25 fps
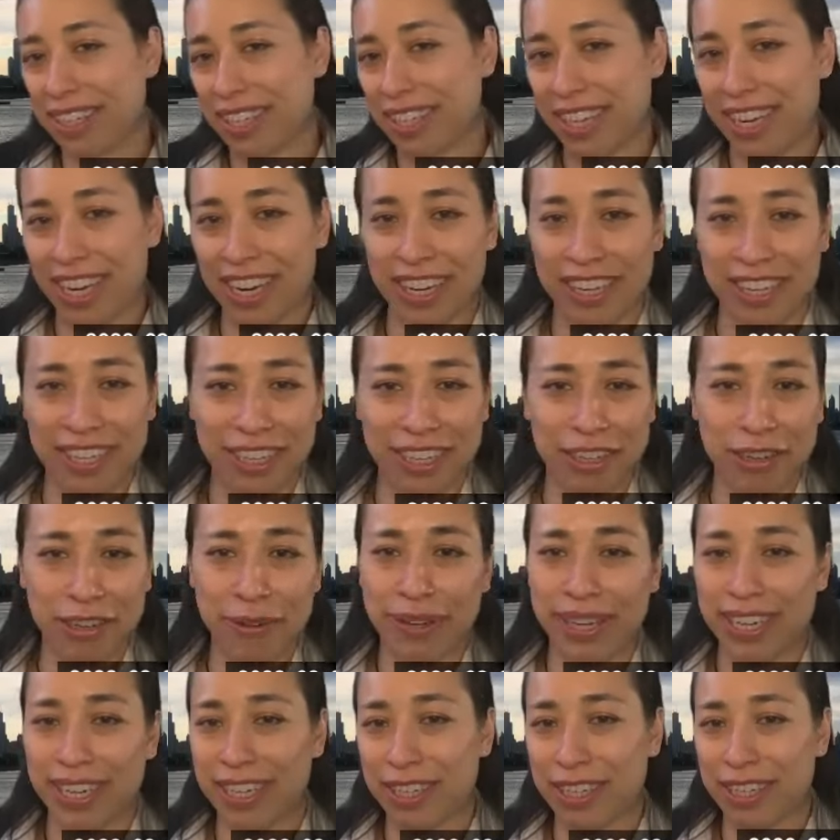can-
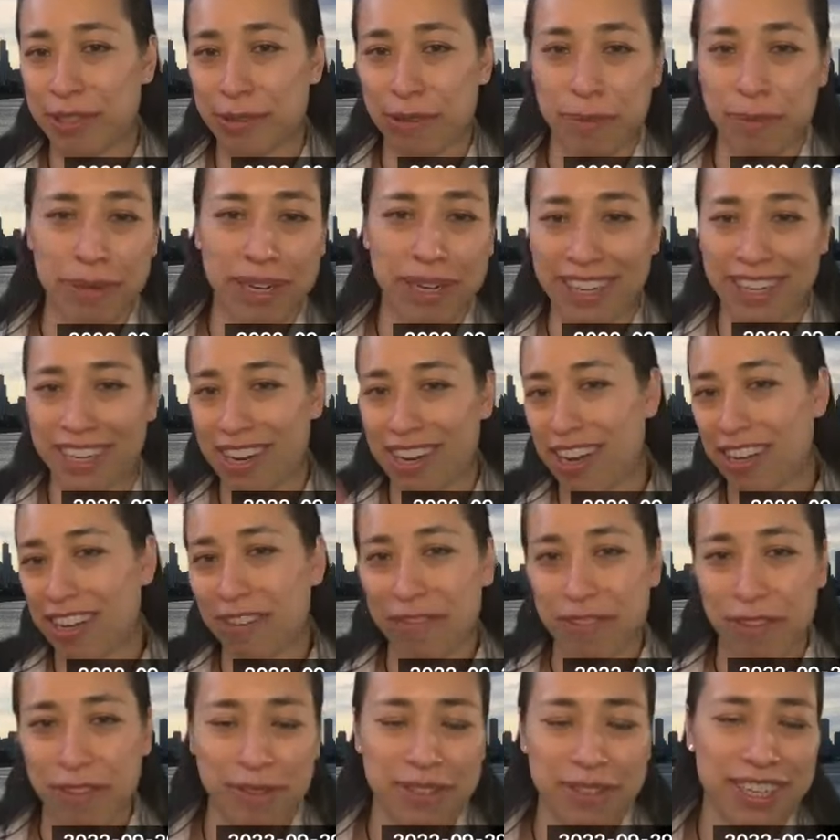canoeing, swimming, all
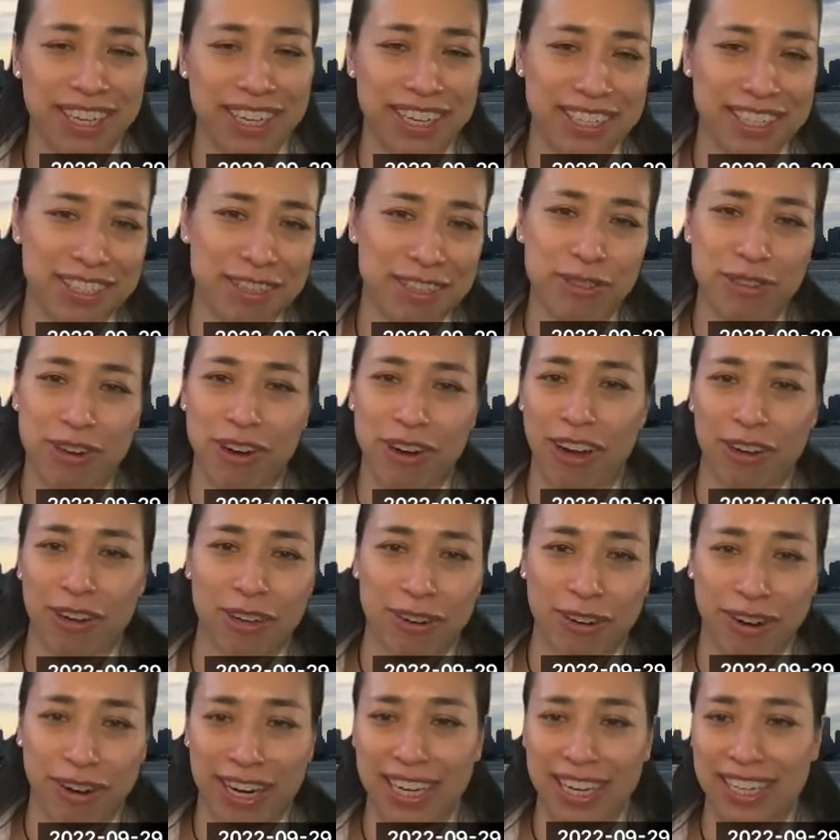of those things. Those are all
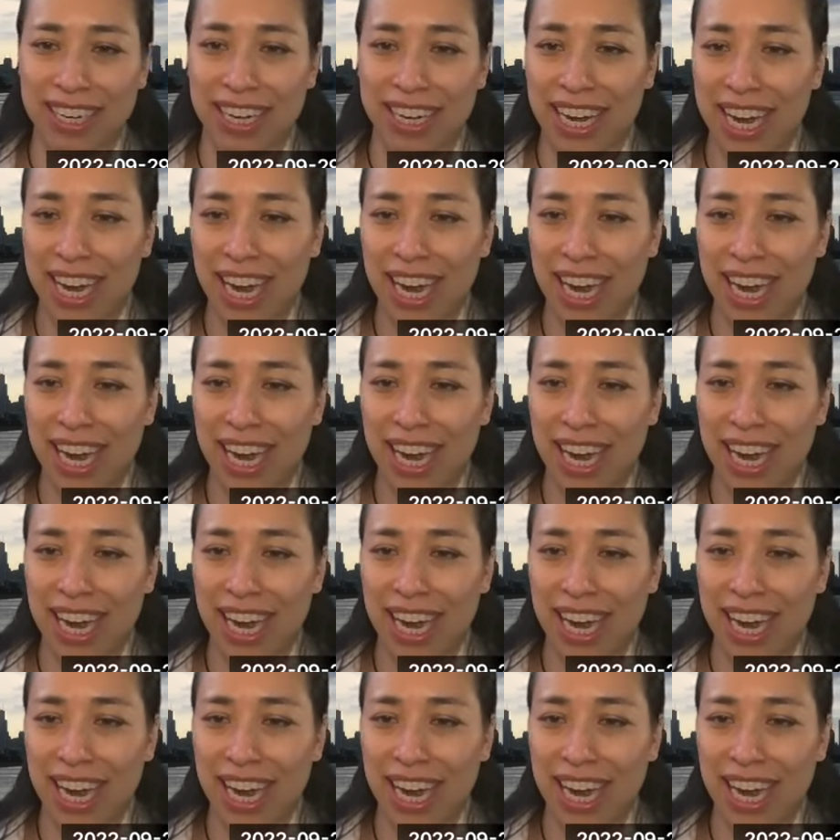great.